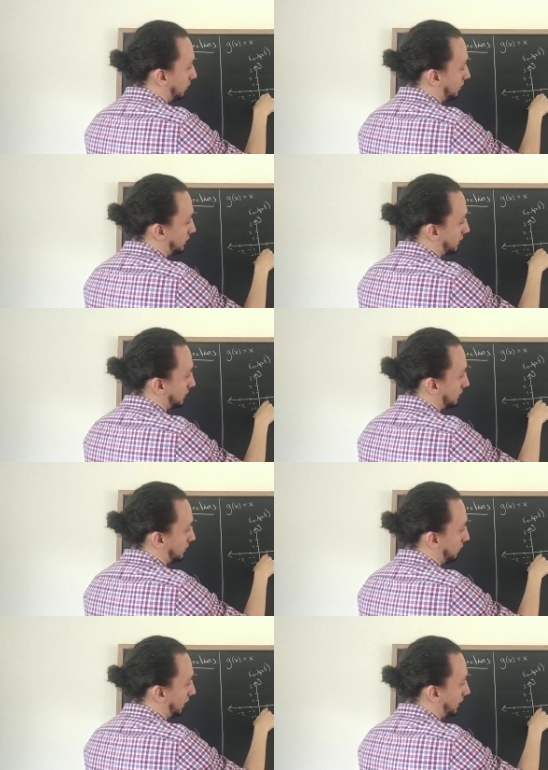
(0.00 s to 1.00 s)
which
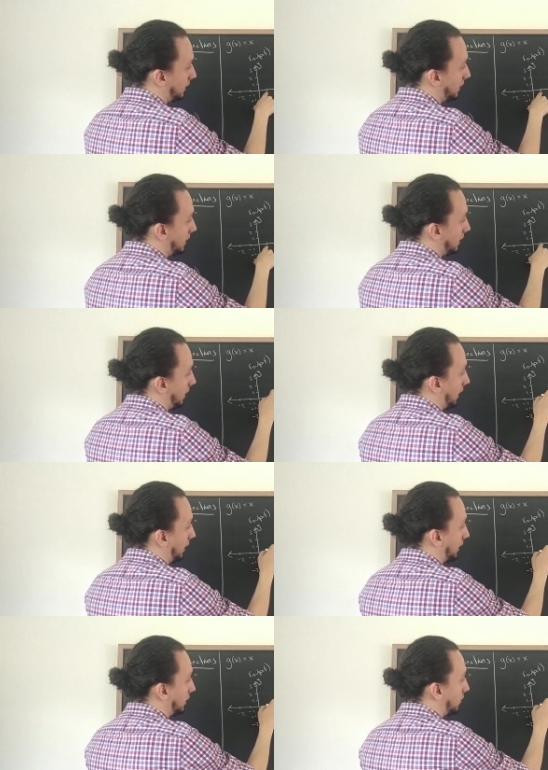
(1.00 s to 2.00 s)
is one,
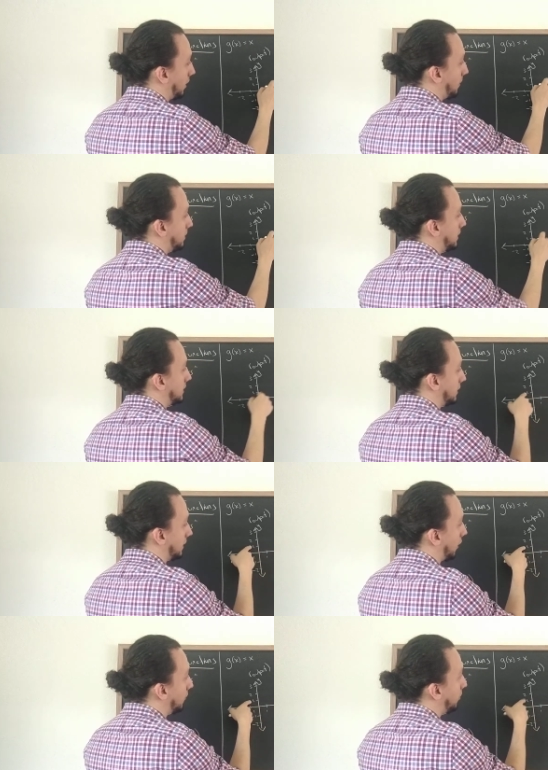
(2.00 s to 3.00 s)
and I go up to
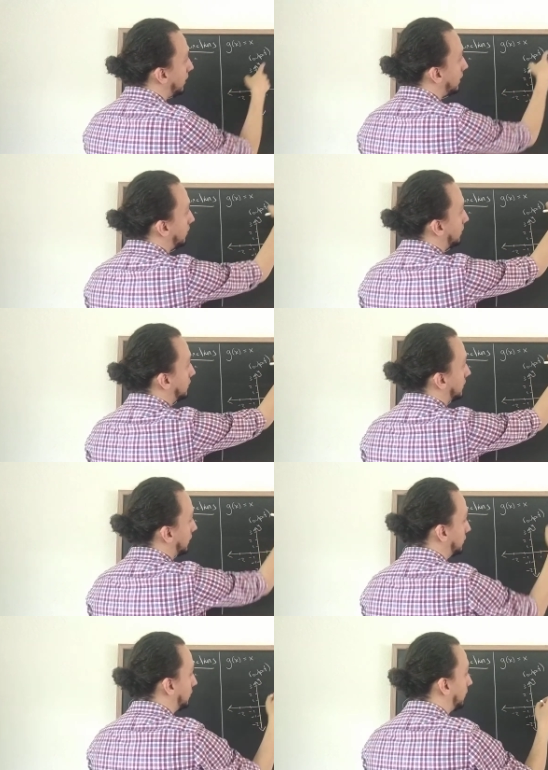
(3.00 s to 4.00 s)
the output, which is
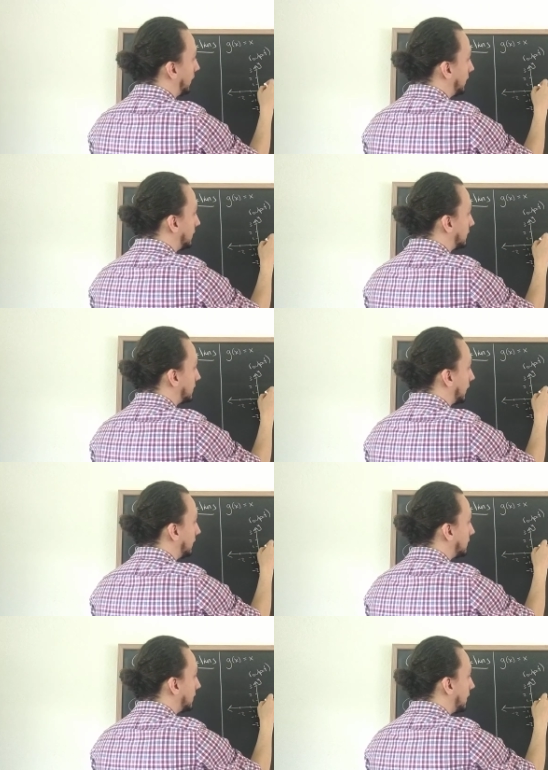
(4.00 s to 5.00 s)
also one in this
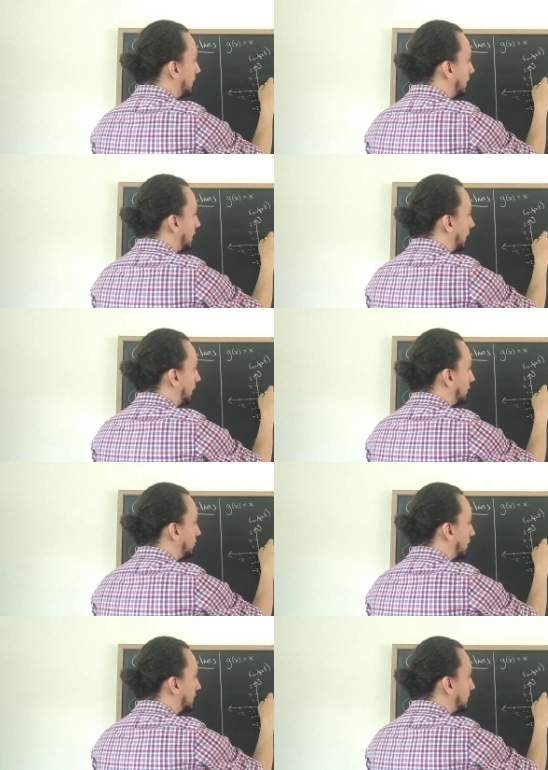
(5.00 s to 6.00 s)
case, and I
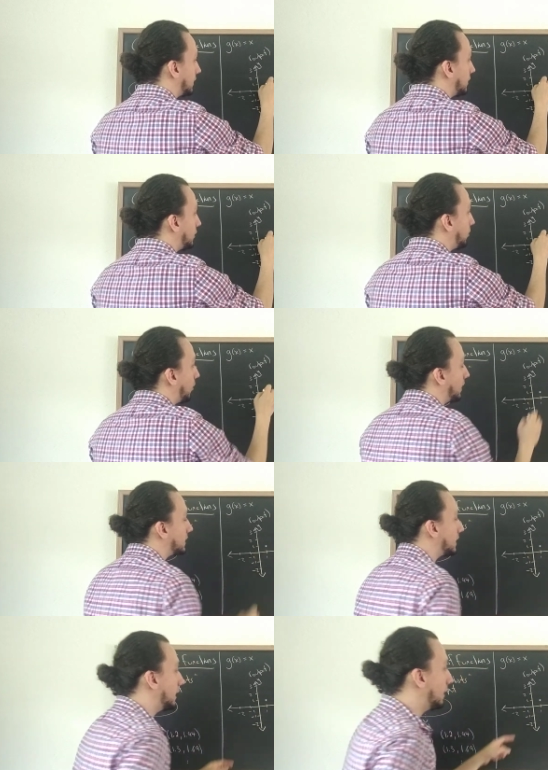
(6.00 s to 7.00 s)
draw a single
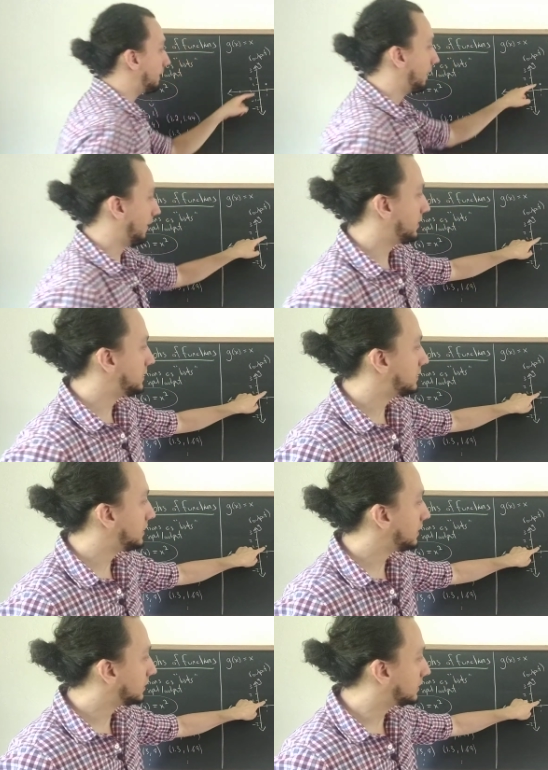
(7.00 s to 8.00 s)
point, and this
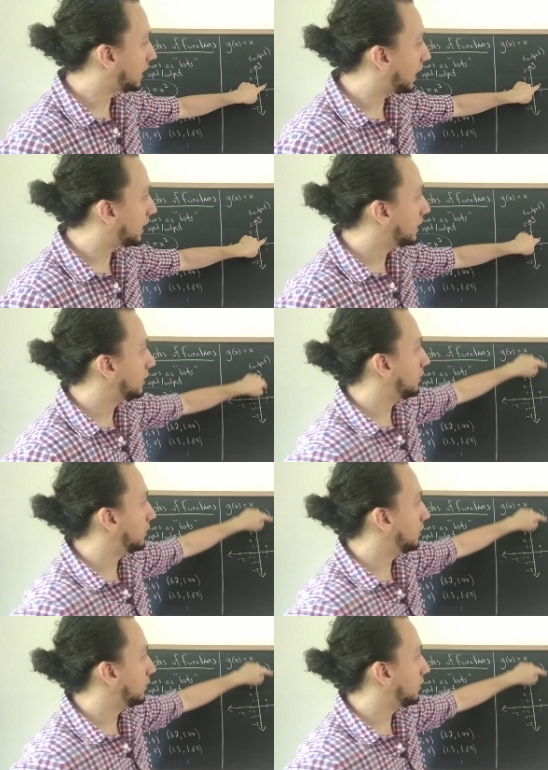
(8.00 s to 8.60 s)
single dot